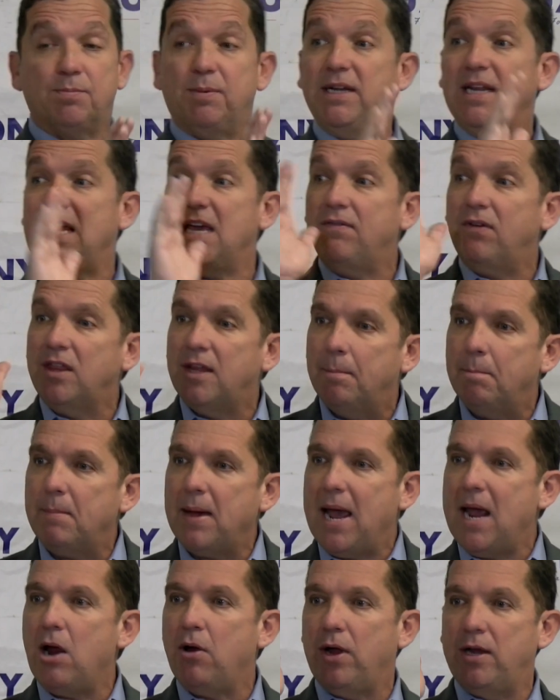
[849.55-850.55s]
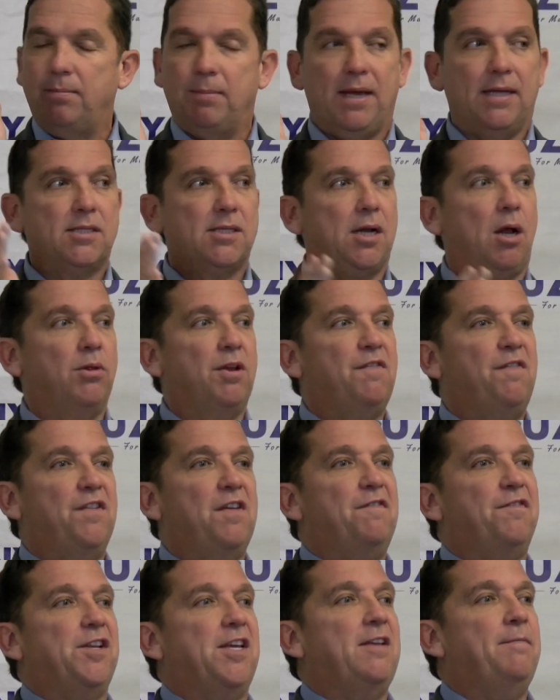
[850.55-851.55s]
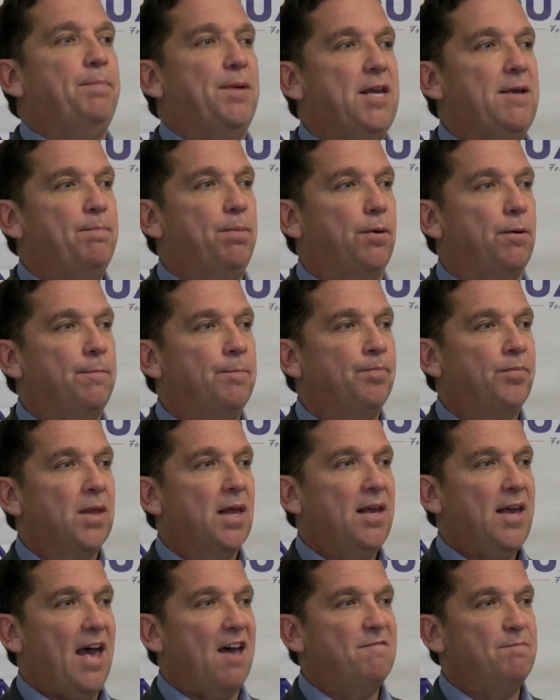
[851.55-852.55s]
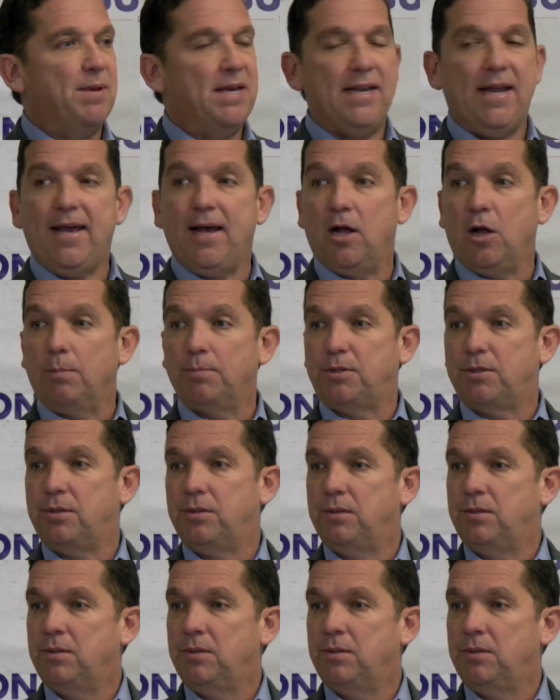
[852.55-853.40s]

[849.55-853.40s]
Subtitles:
but even the mayor admits that only 15 people have been helped